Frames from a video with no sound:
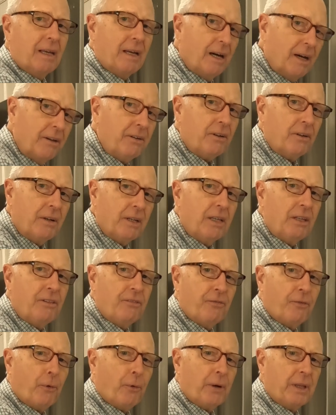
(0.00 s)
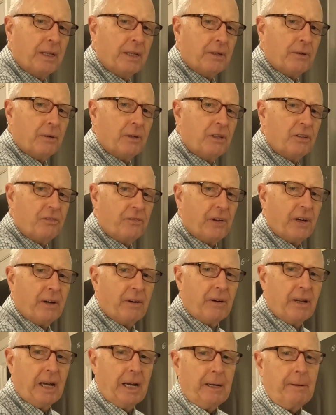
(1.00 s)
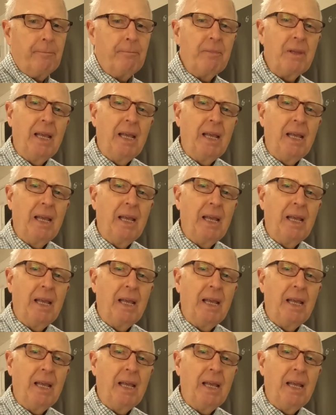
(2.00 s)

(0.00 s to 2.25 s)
underneath 40 degrees Fahrenheit,